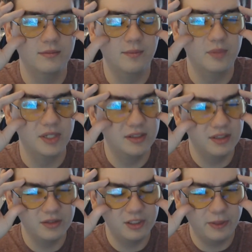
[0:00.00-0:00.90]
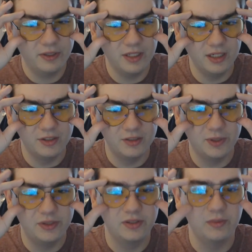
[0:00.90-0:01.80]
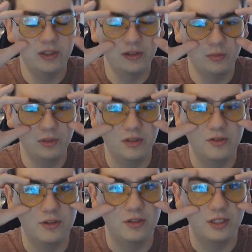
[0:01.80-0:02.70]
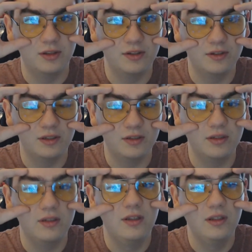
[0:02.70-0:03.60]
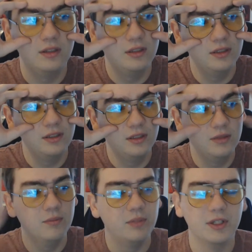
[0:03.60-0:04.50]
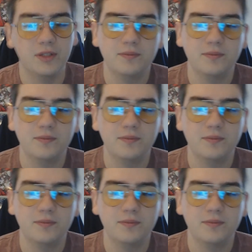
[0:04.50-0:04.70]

big as I was expecting. I was expecting something a little bit closer to like this size, but